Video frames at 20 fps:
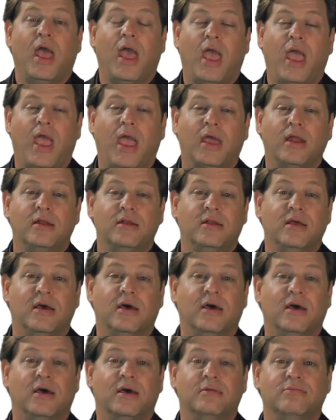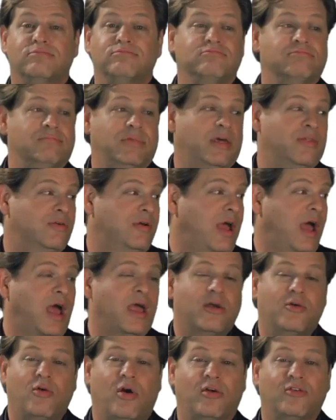And the other
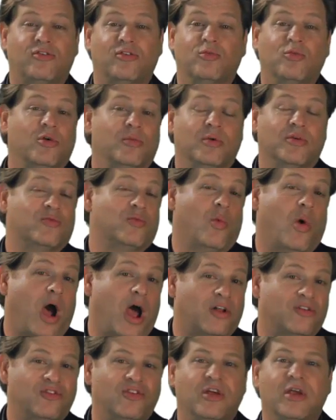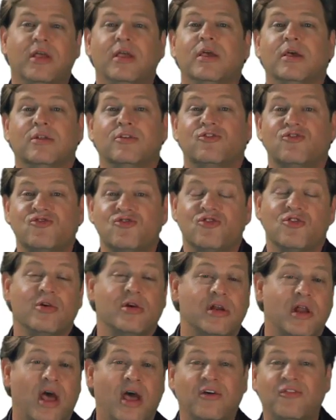guy across the room is watching, and
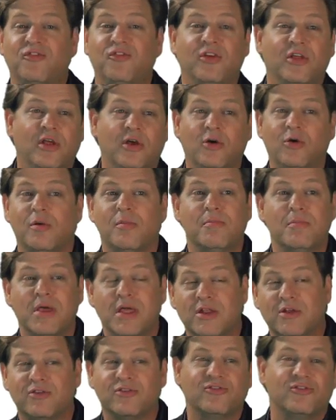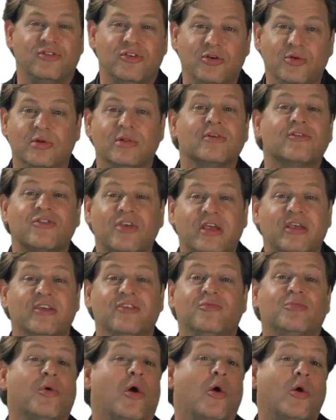sure enough, you know, a minute or two, it looks like
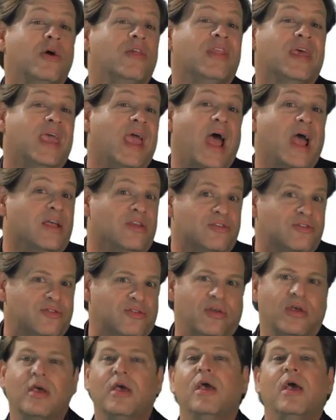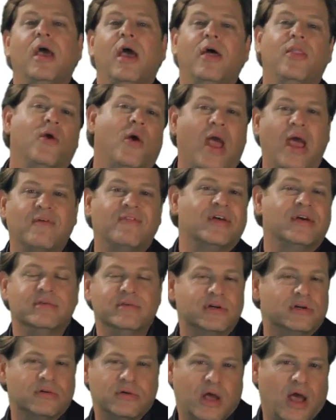he's broken the ice. And they're having
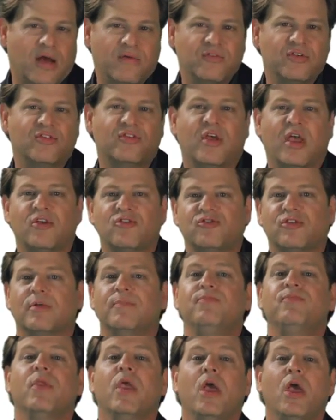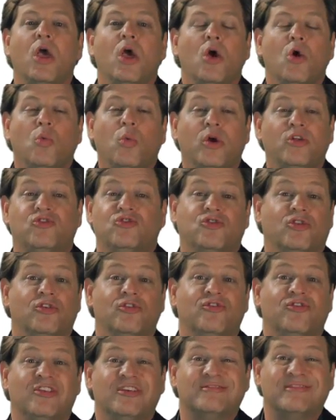a little conversation, which
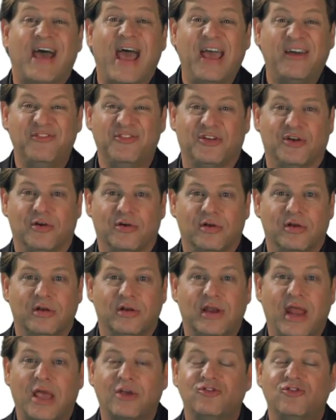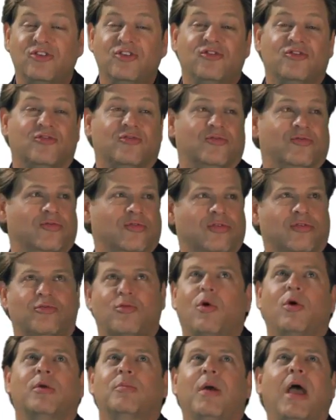turns to laughter. Now she's
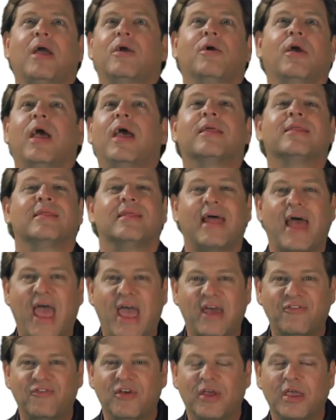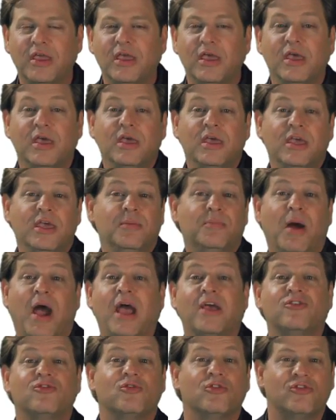throwing back her head and laughing. He
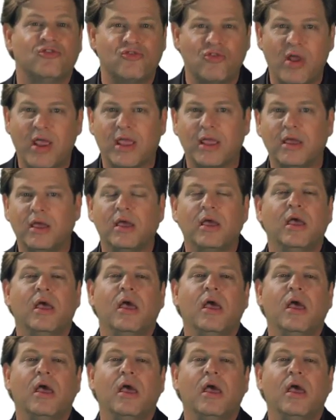buys her a drink.